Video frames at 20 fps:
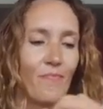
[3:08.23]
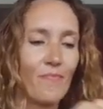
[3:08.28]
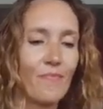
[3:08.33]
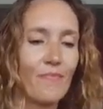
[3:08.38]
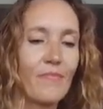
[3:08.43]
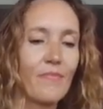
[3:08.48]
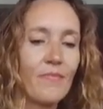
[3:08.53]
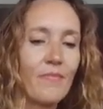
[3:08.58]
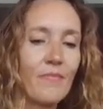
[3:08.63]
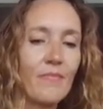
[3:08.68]

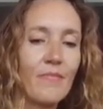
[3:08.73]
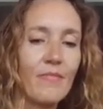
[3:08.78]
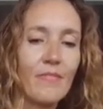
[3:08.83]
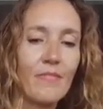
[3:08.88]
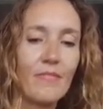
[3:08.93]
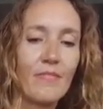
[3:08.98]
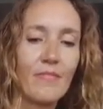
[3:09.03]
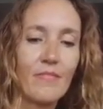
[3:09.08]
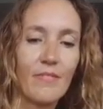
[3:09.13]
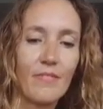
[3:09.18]

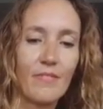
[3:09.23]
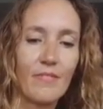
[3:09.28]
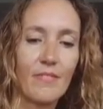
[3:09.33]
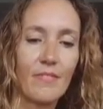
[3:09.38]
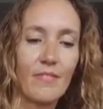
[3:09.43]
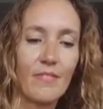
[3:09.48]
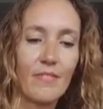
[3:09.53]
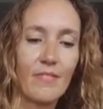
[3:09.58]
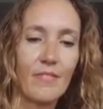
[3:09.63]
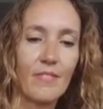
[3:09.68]

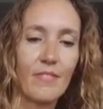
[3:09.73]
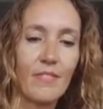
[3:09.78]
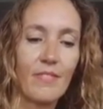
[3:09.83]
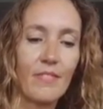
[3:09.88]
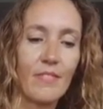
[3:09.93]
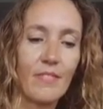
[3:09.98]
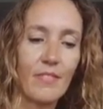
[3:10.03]
Nobody speaks.